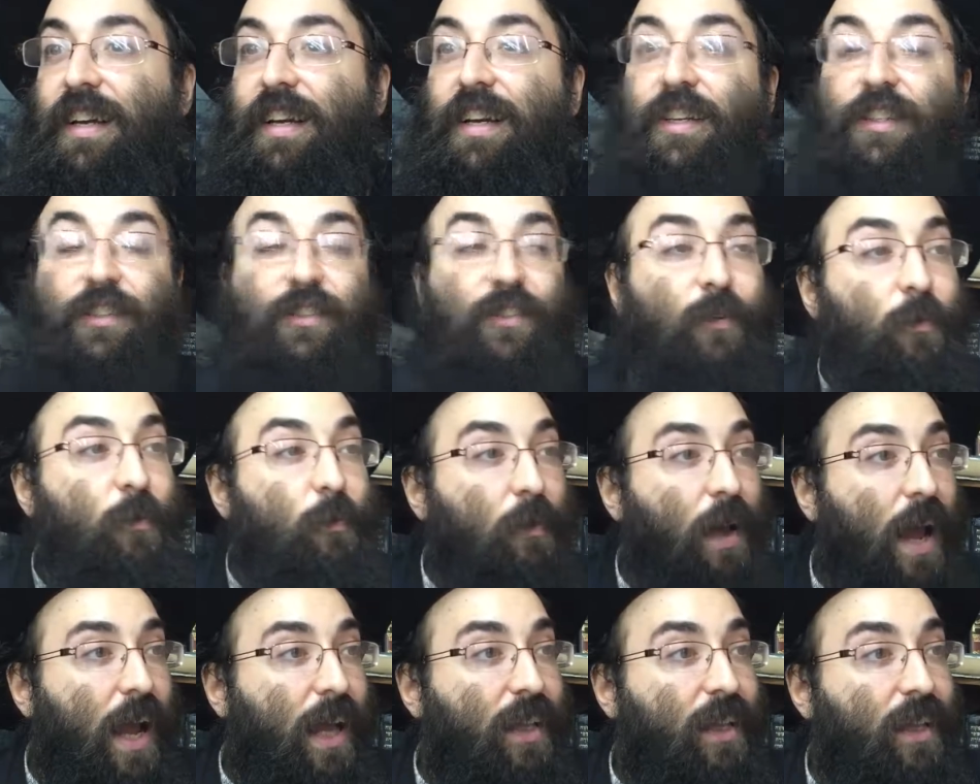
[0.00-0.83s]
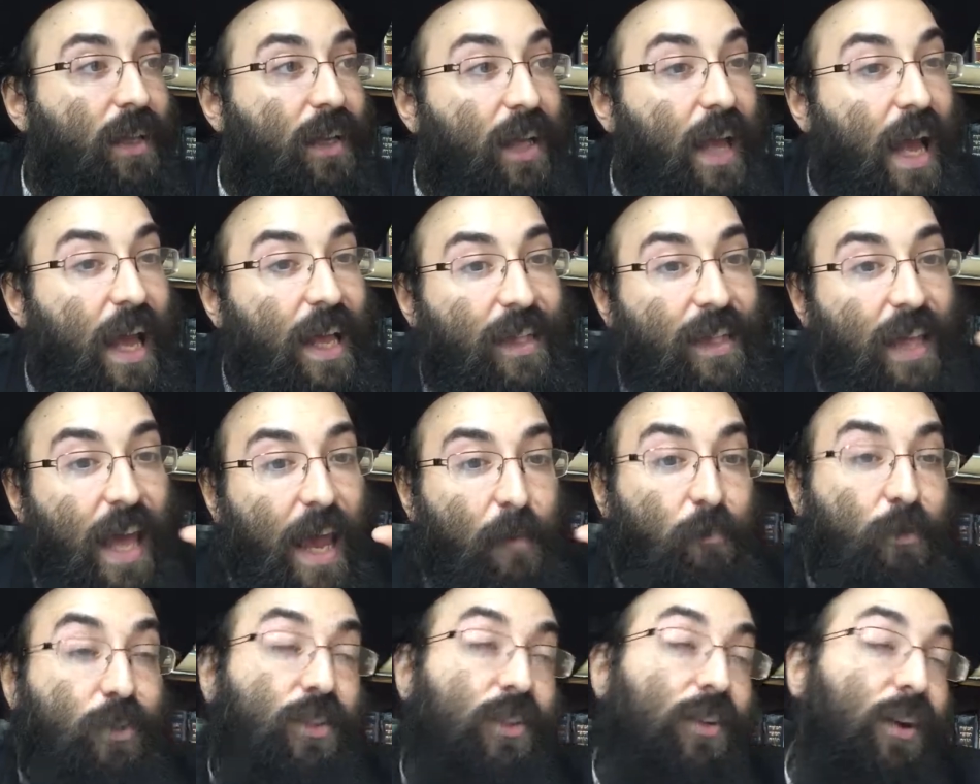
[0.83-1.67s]
So Mamela, the
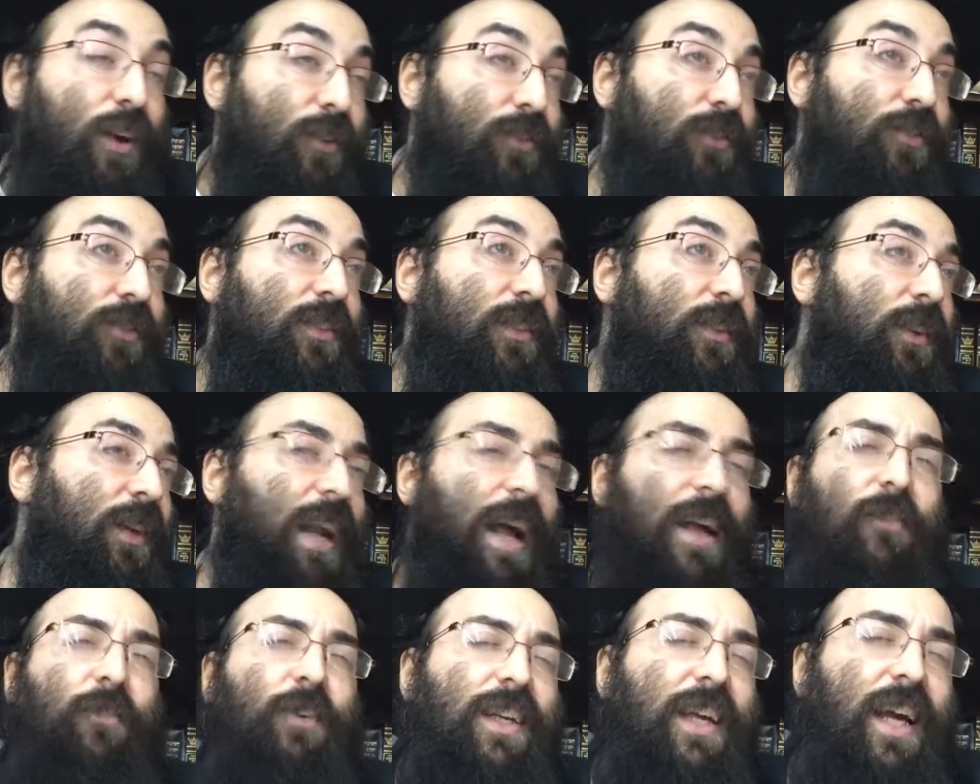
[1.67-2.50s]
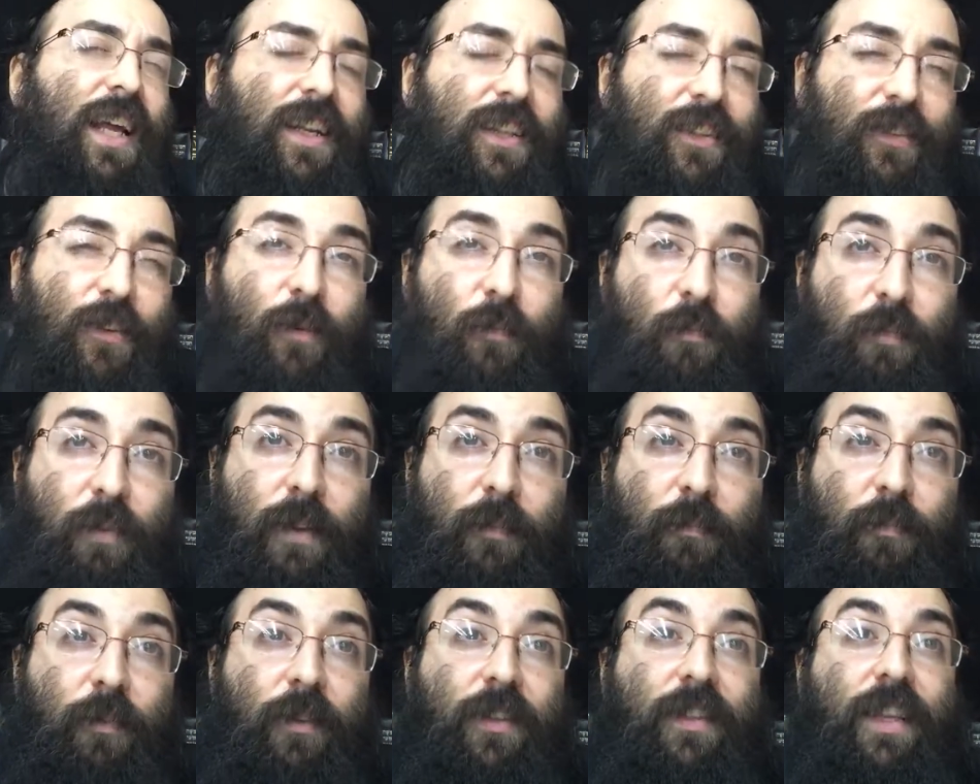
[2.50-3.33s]
Eibishter also, I don't want to get into all
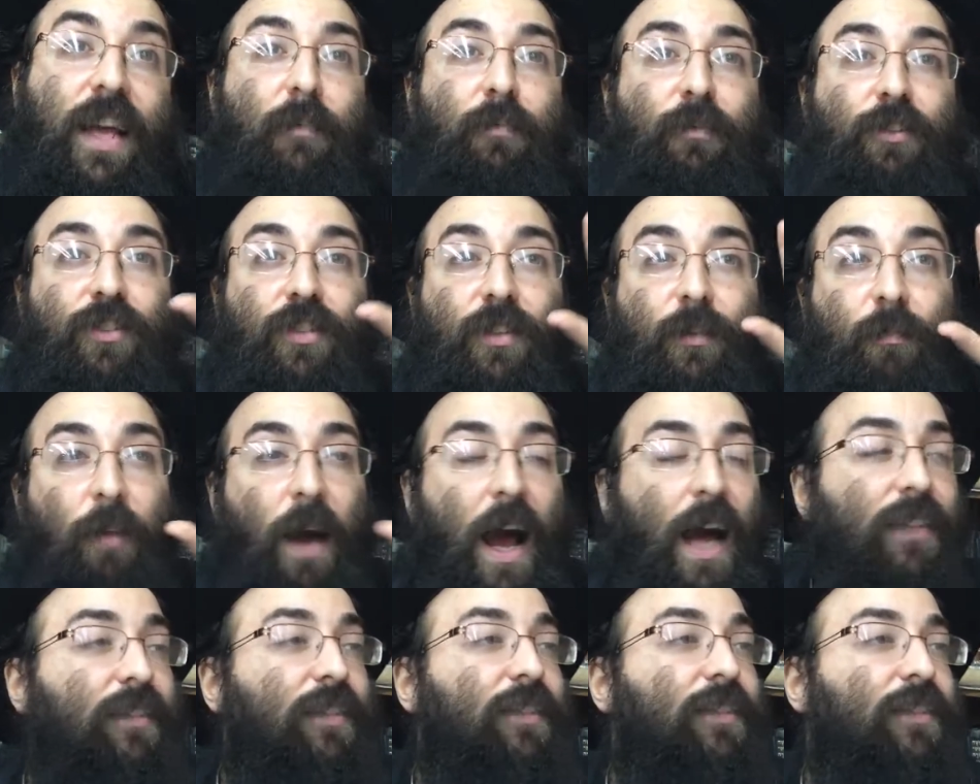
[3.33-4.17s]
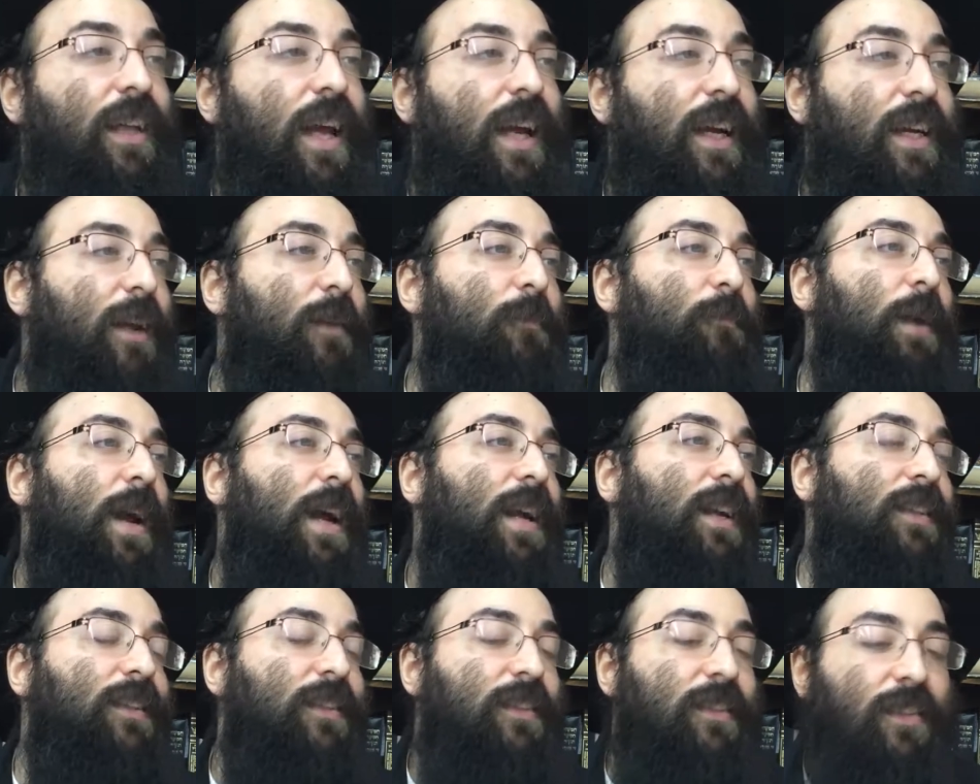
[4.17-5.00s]
pilpul, the Eibishter paskins like Rabbi
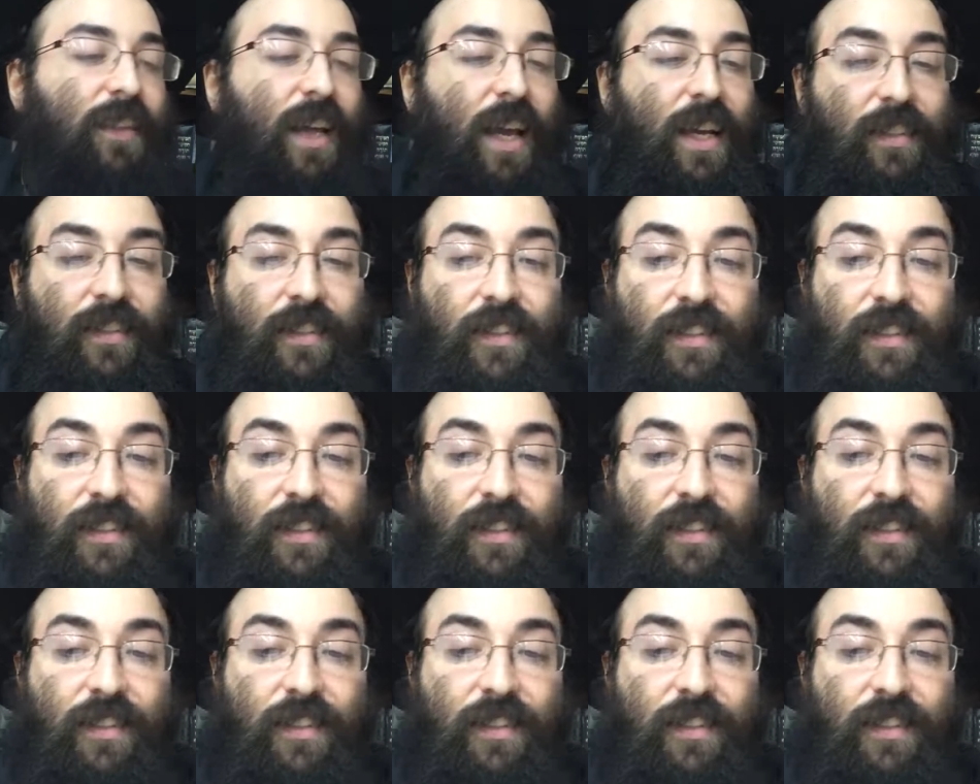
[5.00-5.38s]
Meir in this case.